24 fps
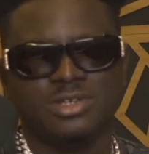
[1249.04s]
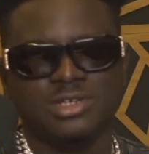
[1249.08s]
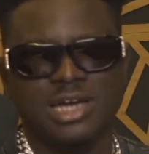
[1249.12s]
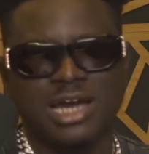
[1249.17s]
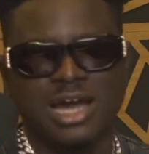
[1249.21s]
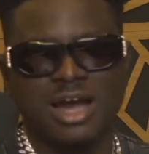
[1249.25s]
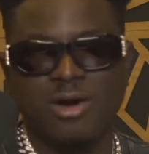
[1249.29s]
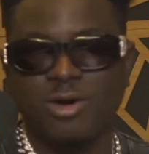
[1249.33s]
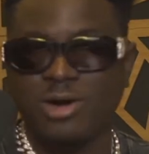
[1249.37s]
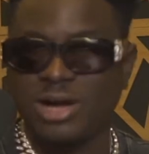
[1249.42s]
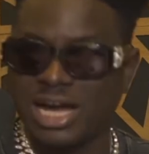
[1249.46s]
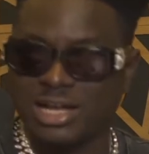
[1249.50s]

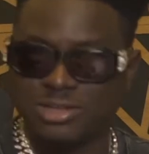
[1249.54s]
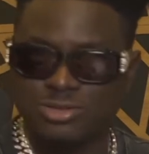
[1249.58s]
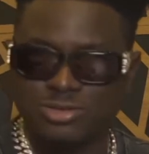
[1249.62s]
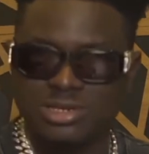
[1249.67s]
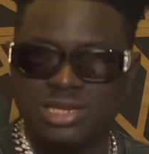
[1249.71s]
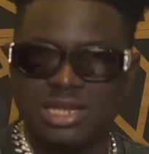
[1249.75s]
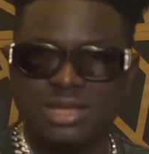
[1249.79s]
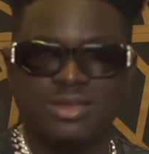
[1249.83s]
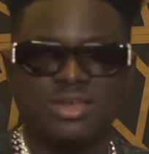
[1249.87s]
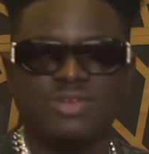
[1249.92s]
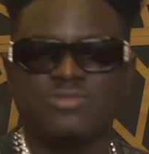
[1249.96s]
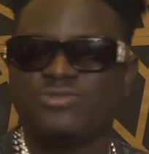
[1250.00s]
I told
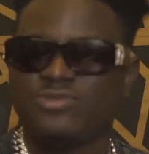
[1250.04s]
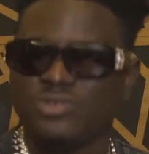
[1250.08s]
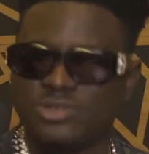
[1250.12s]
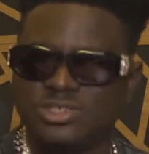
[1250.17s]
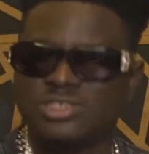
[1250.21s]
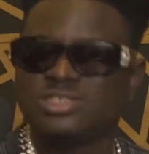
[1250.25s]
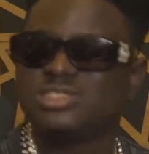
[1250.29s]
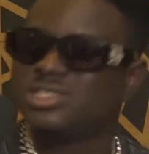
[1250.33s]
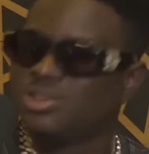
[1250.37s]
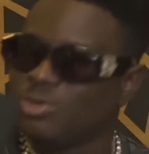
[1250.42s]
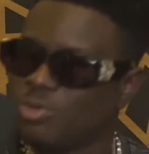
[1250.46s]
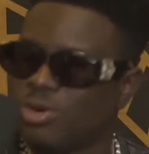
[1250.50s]
them, if you
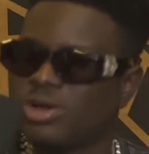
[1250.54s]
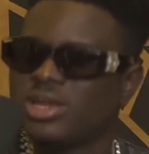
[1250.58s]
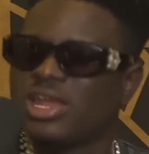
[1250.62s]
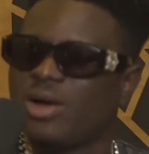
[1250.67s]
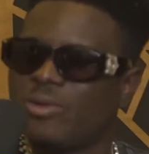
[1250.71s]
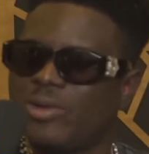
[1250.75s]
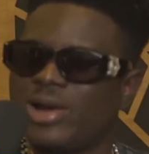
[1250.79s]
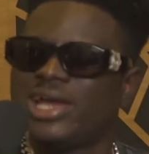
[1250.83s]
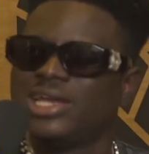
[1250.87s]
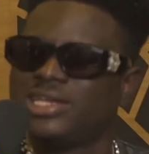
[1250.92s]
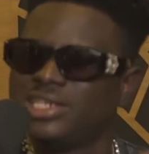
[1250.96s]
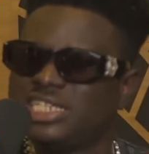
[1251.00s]
see the 1
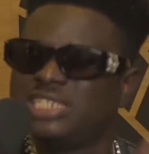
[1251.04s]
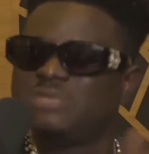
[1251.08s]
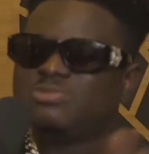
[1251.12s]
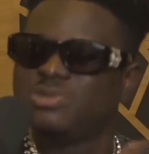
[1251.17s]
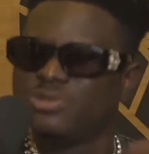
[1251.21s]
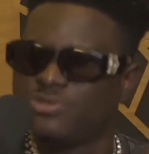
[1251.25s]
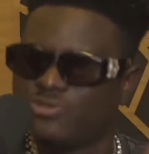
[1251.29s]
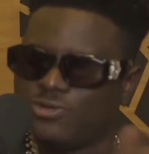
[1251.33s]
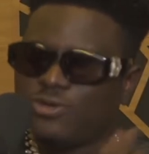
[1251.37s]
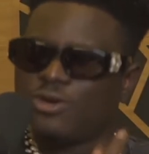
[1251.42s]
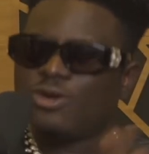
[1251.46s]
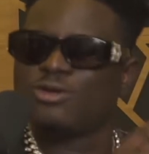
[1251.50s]
hour I did
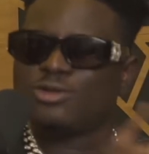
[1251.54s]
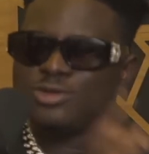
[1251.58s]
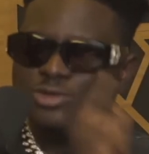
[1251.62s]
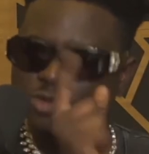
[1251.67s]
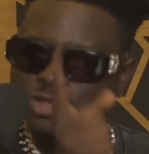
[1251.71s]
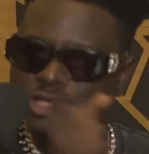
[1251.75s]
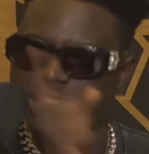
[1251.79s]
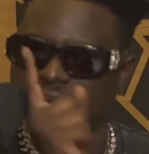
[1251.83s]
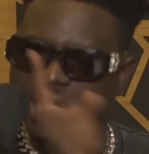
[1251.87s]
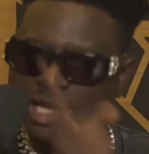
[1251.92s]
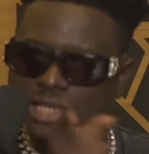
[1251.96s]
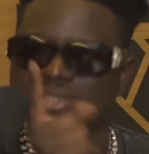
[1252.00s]
before you
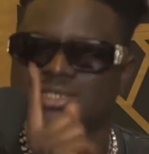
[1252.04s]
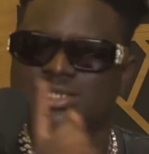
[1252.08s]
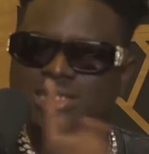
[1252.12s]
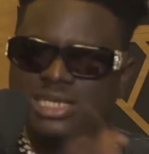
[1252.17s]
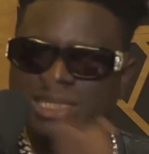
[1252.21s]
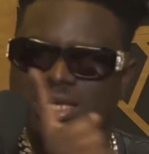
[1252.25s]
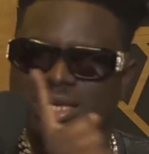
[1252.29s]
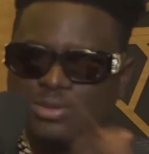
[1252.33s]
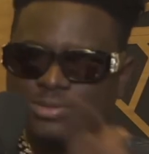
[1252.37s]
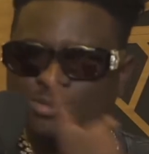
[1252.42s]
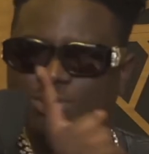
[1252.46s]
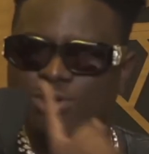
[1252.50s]
guys
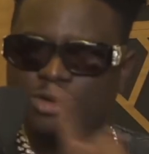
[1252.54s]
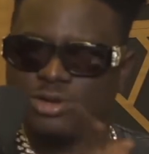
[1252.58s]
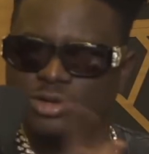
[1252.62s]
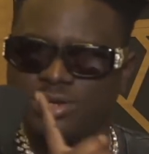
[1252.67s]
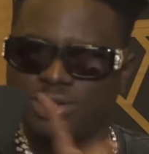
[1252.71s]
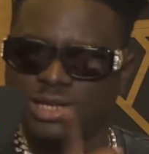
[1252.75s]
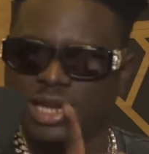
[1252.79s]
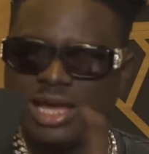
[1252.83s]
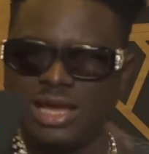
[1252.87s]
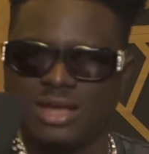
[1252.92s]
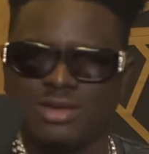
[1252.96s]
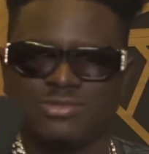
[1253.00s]
came
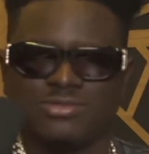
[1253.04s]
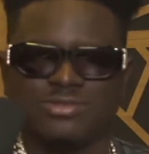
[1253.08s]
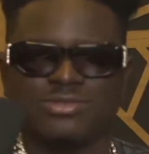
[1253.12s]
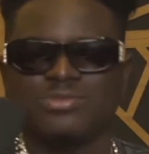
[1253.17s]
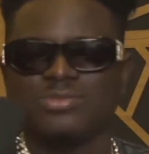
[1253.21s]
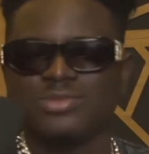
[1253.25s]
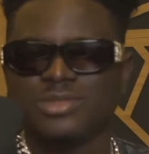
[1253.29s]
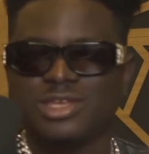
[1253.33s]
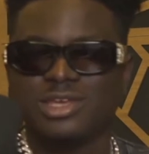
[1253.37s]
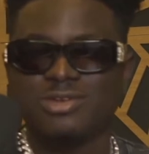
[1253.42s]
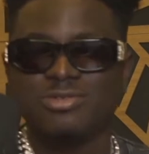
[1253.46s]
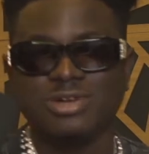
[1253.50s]
on, like
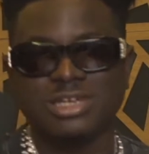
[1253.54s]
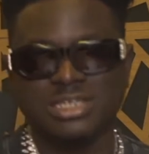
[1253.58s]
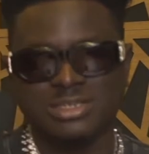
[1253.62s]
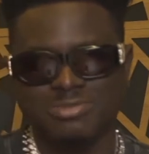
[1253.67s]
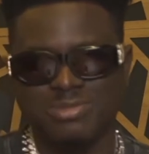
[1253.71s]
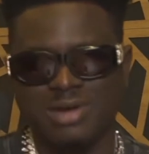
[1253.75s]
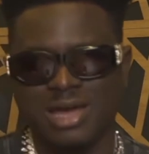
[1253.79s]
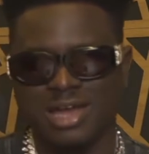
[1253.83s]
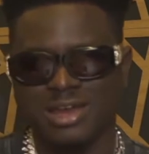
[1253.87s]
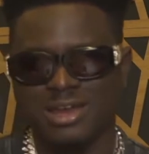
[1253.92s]
it was mad.